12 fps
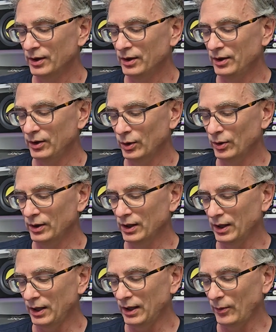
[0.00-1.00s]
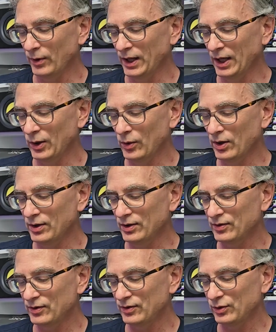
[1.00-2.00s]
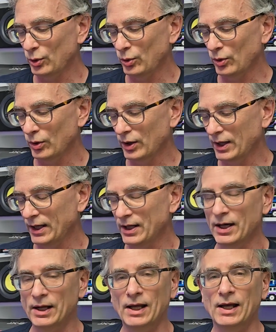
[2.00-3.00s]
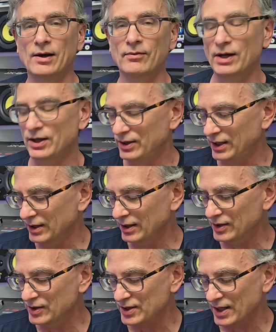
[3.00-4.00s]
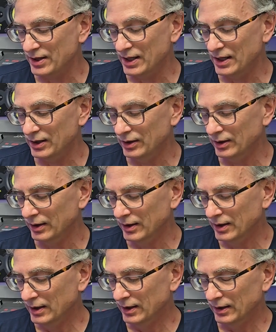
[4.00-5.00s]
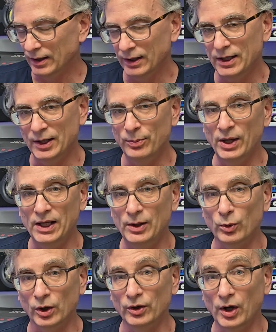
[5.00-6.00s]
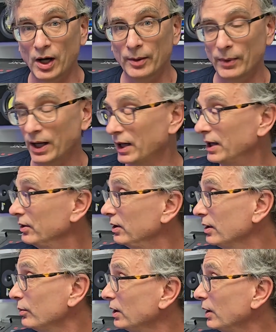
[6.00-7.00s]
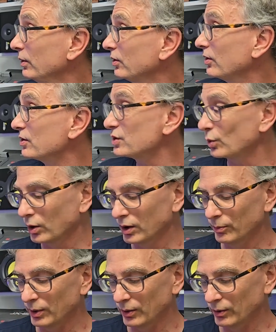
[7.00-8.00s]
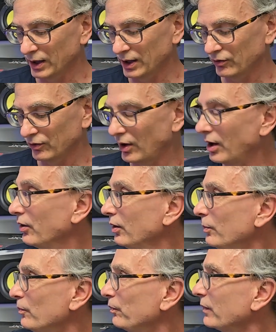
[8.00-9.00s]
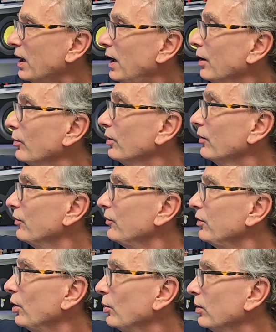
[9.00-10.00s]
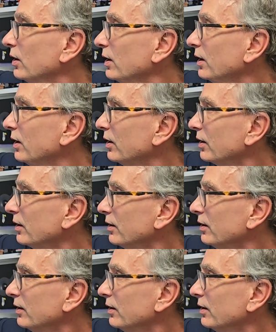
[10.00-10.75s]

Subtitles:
you know, when I go to the store, I kind of have ideas, and then Lucky and Penny were not my idea when I went to the store, but when I saw them, I was totally